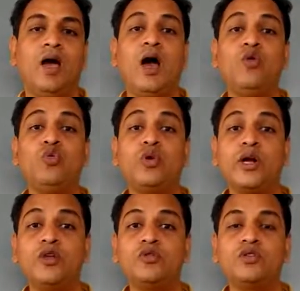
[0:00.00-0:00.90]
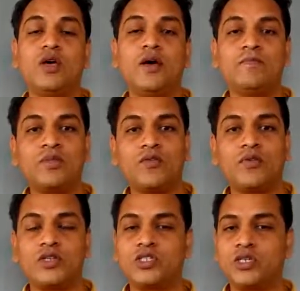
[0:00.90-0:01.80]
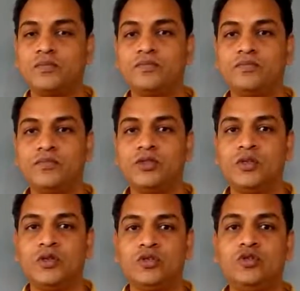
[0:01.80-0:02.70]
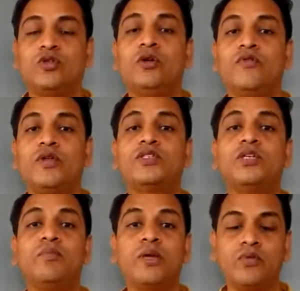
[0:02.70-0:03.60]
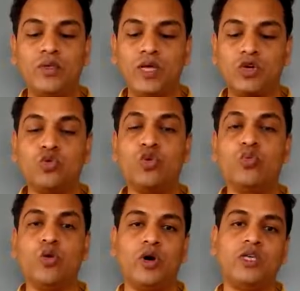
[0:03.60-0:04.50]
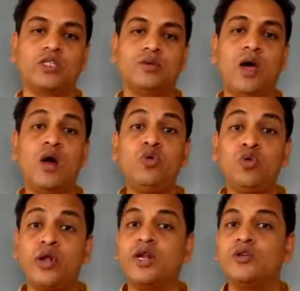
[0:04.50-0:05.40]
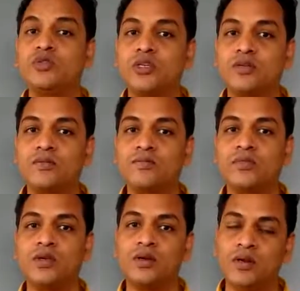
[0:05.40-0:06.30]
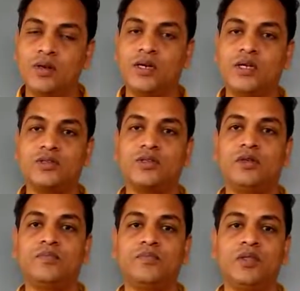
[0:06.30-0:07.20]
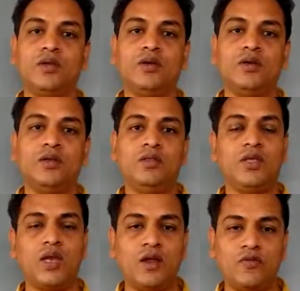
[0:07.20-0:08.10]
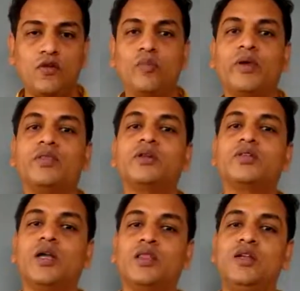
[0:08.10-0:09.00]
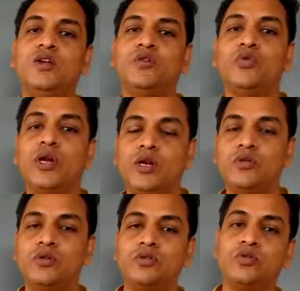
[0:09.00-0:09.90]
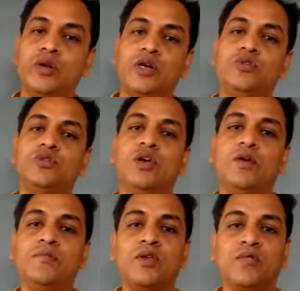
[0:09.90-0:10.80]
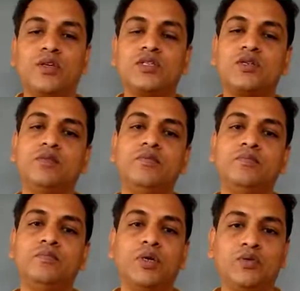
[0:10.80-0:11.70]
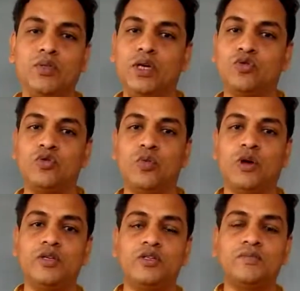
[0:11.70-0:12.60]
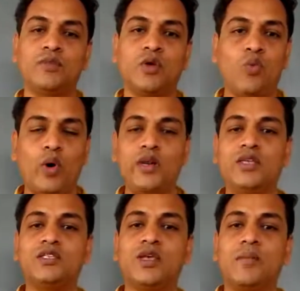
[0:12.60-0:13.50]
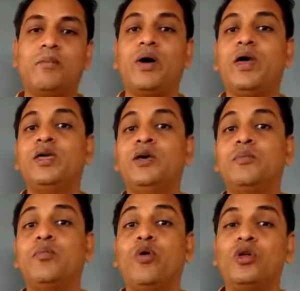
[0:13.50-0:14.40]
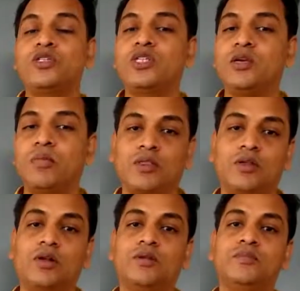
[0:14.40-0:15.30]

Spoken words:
how to reduce the friction. So friction between the two bodies, how to reduce it? Let us see. There are few methods are there to reduce the friction between the two bodies. One is by polishing method.